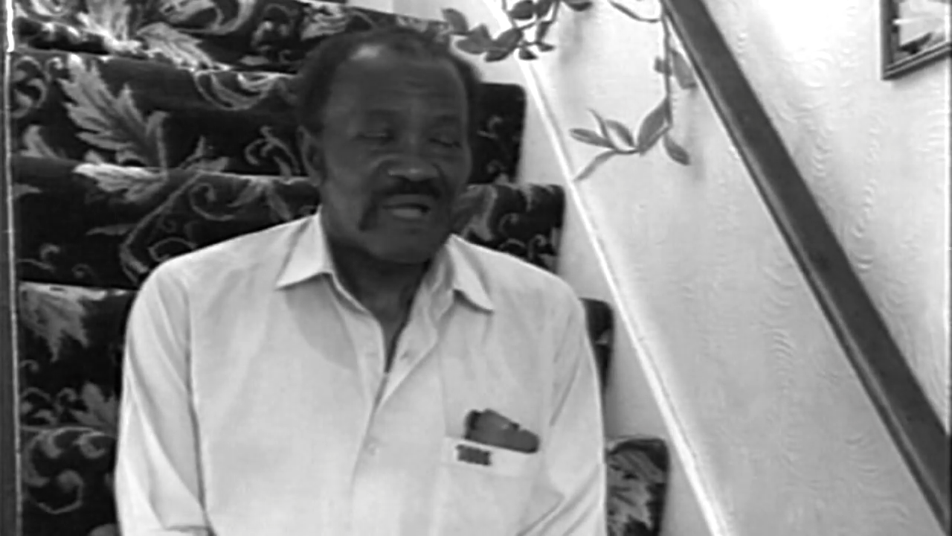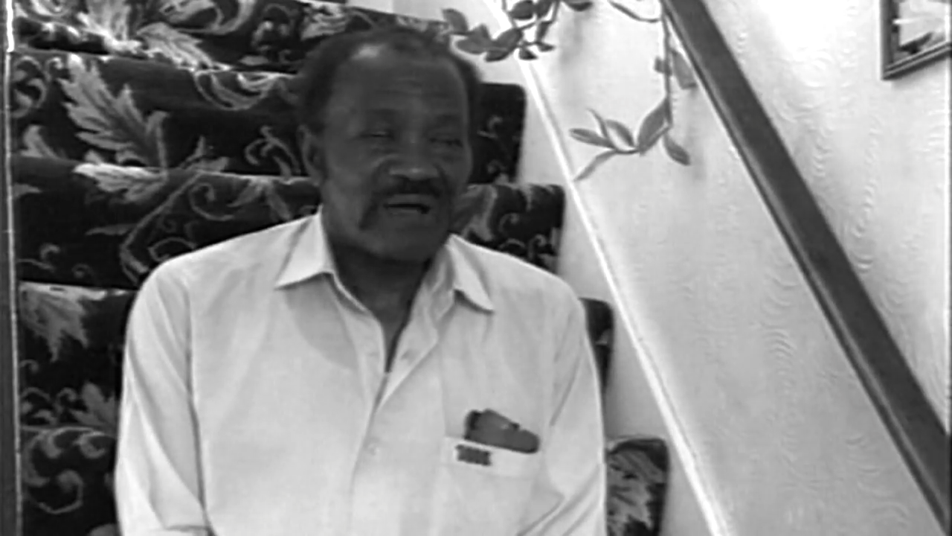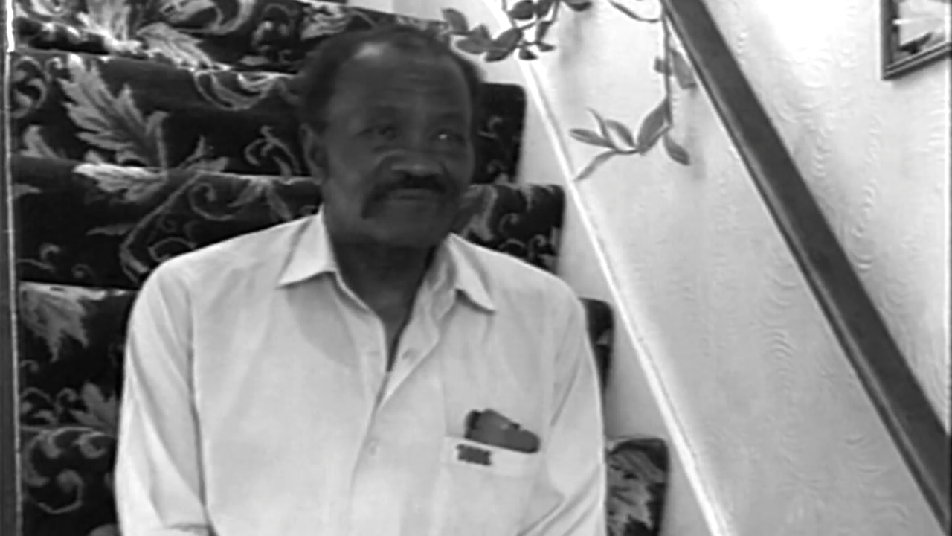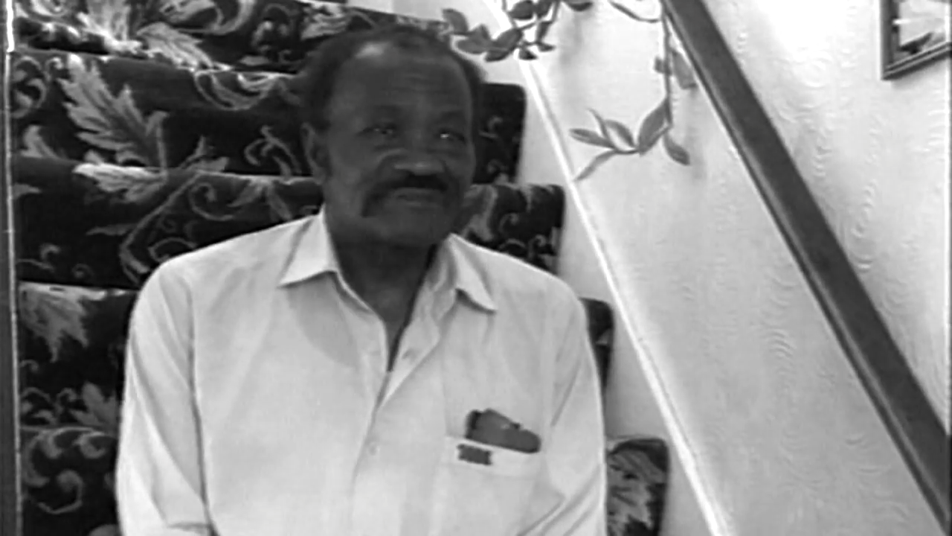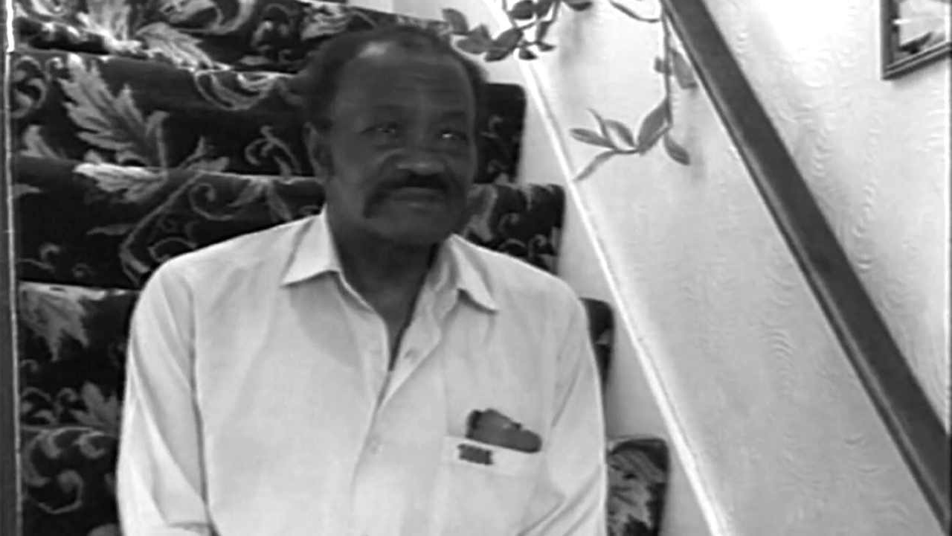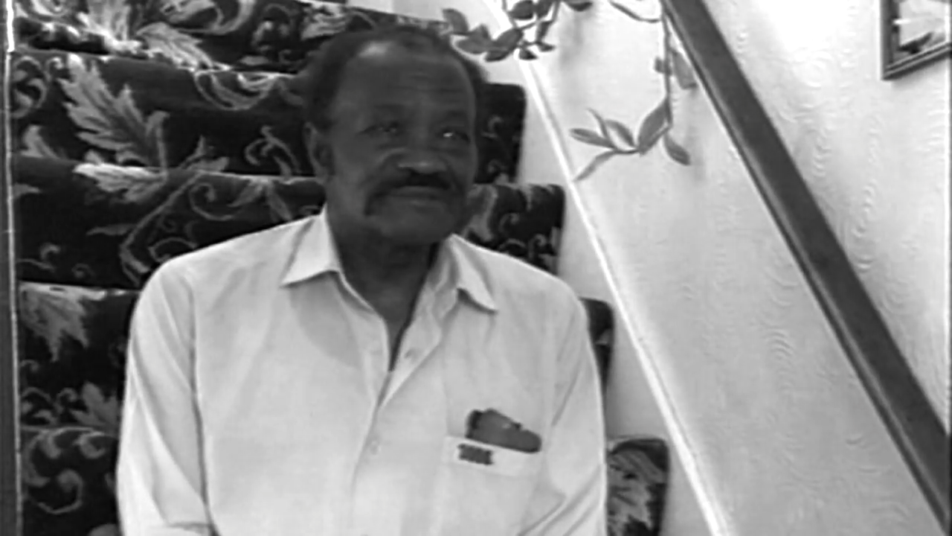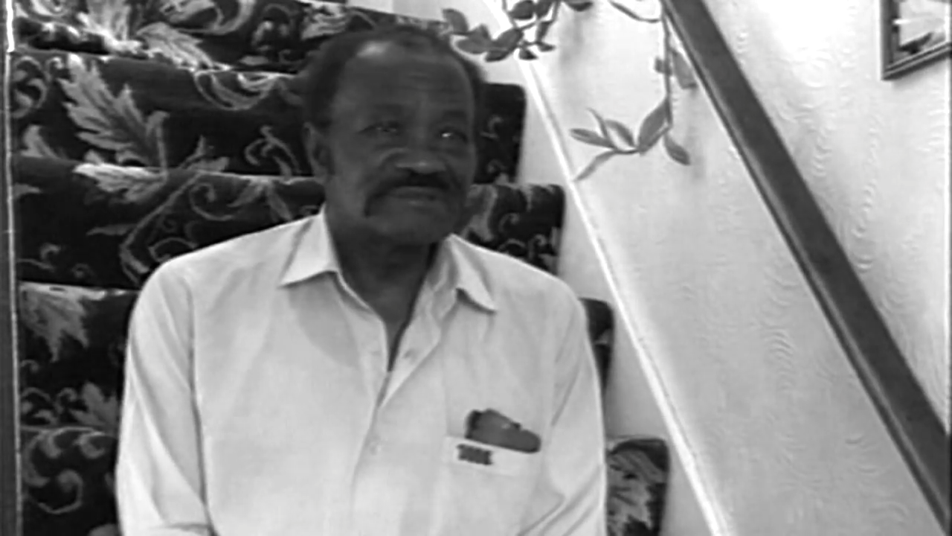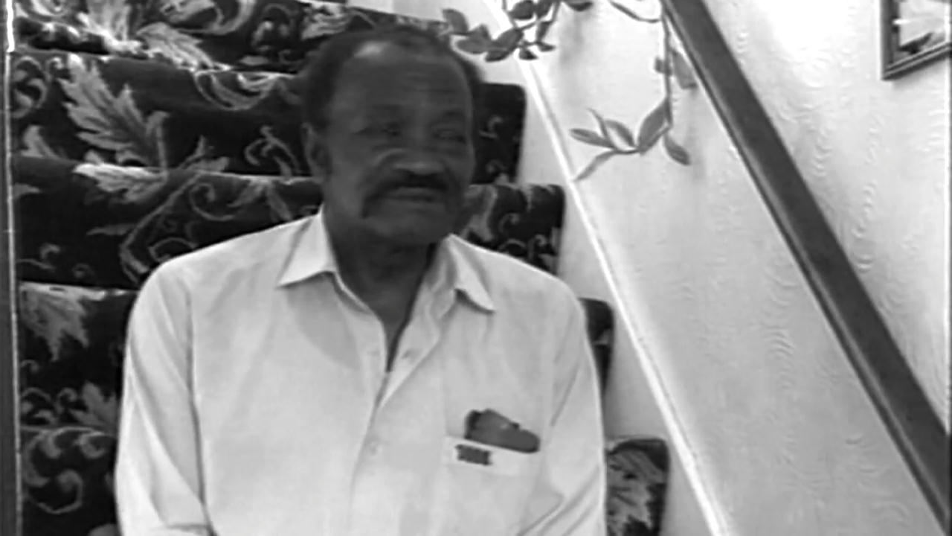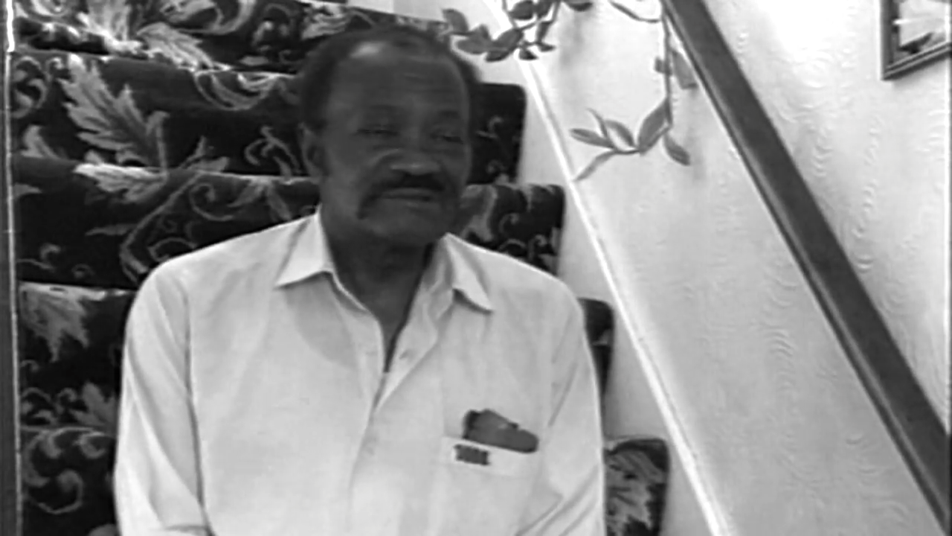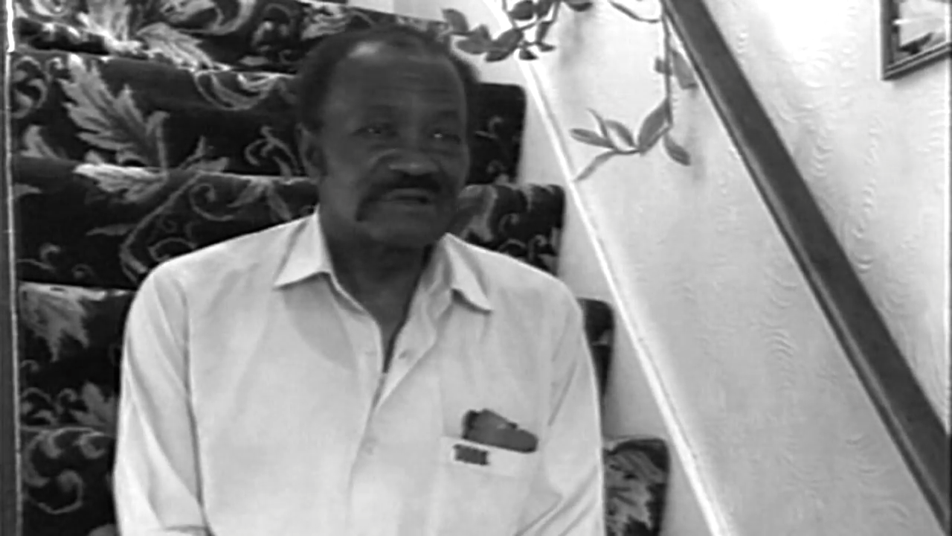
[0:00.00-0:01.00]
after the
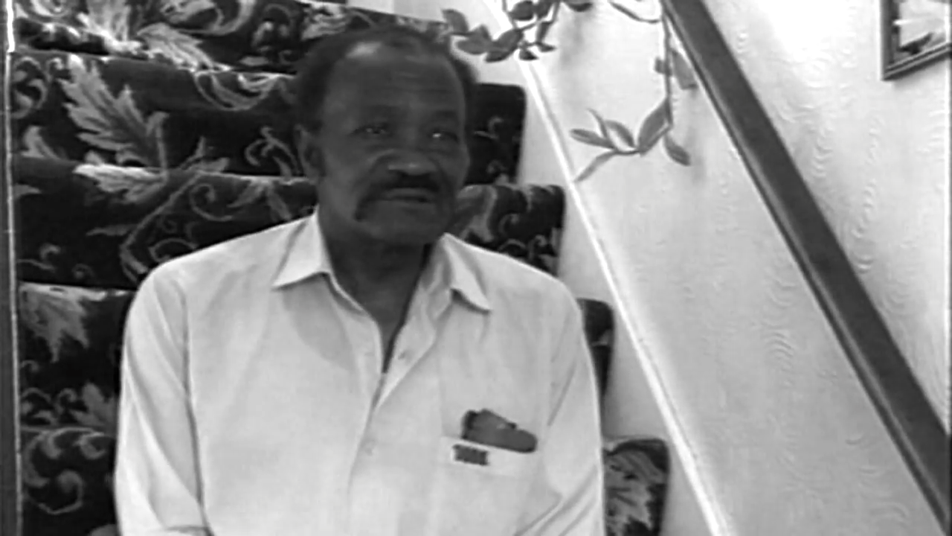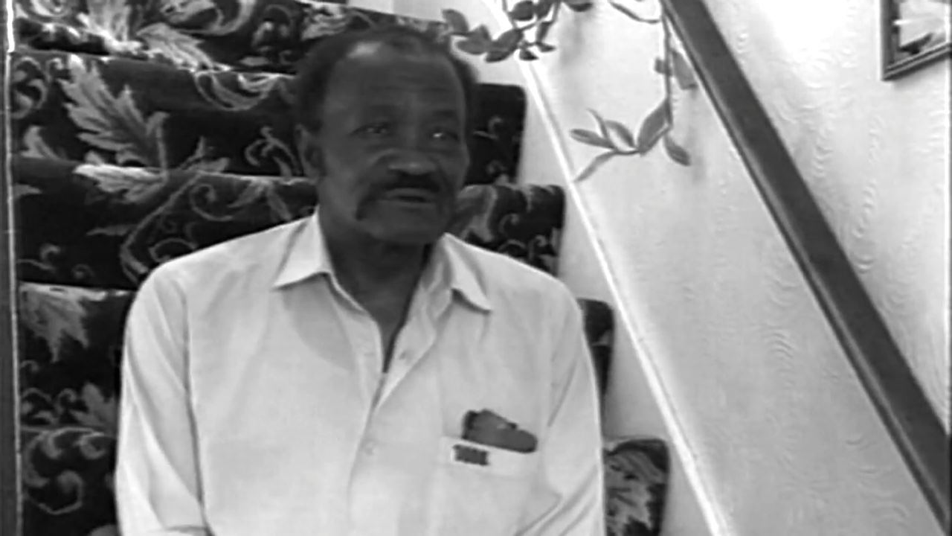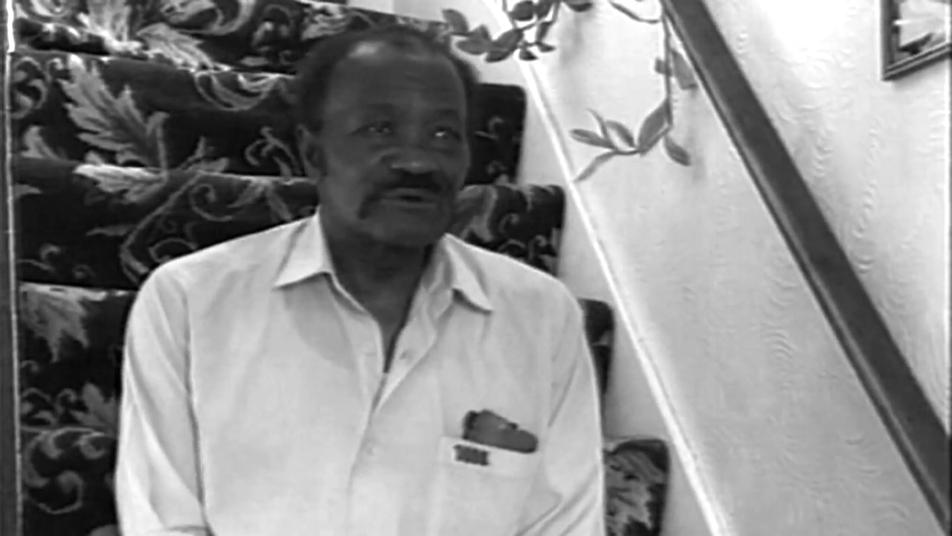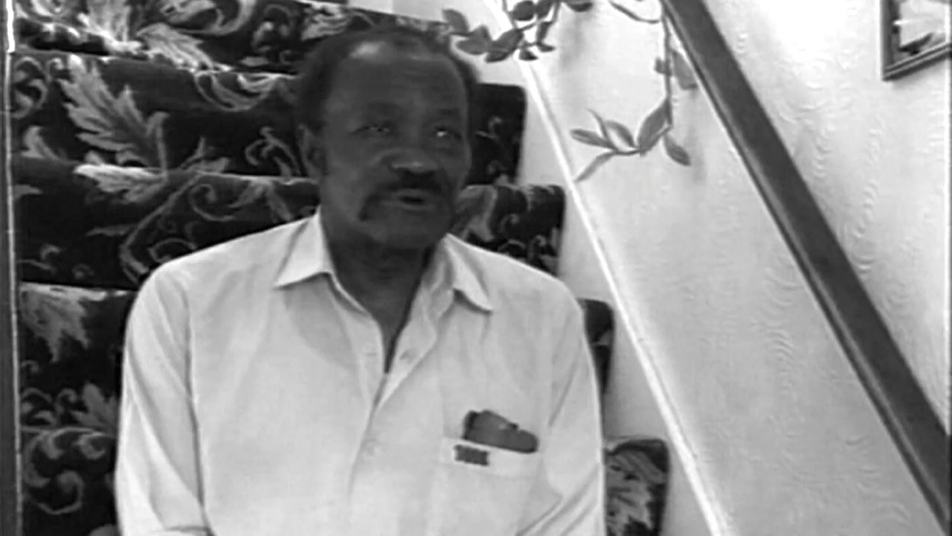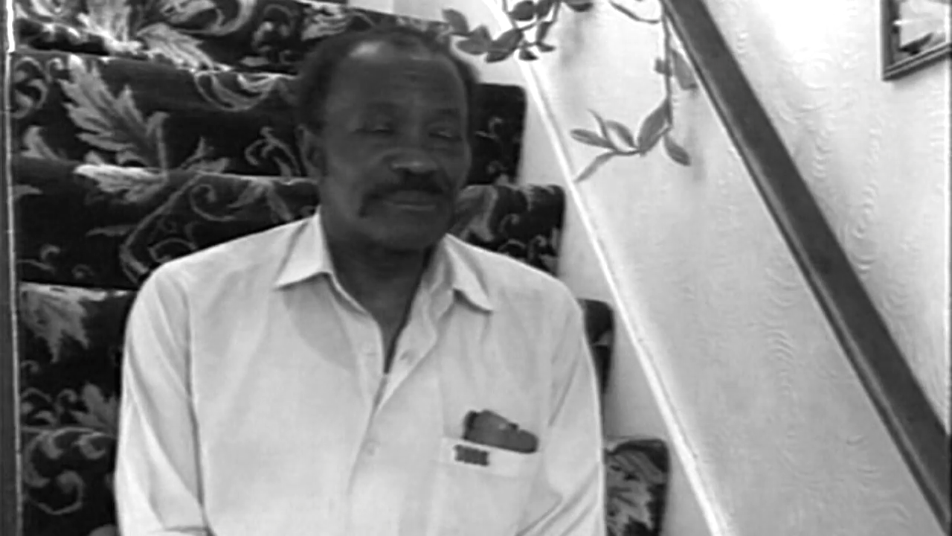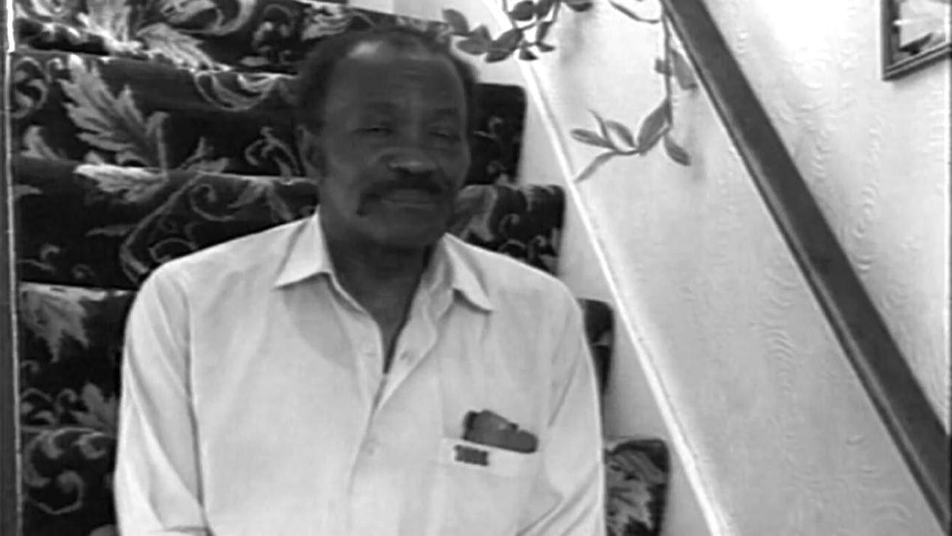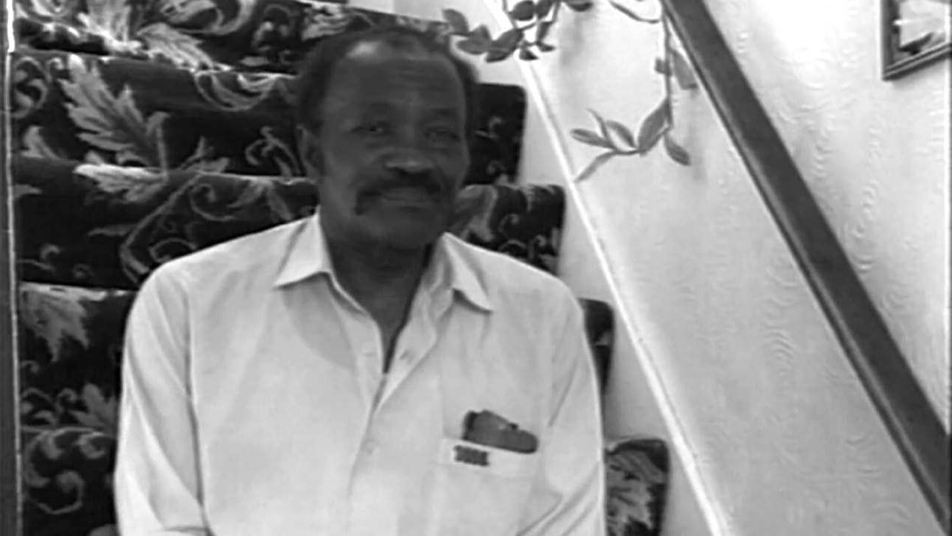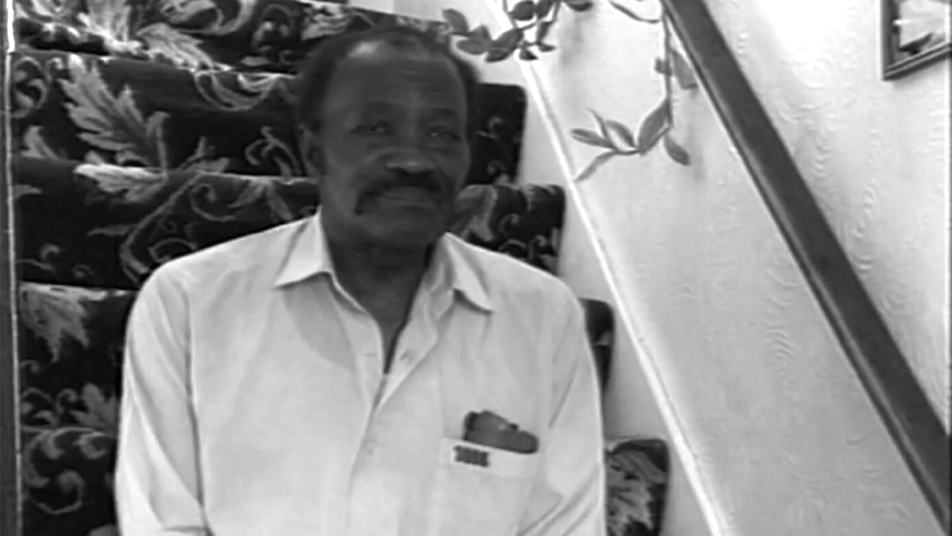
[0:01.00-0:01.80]
children grew up,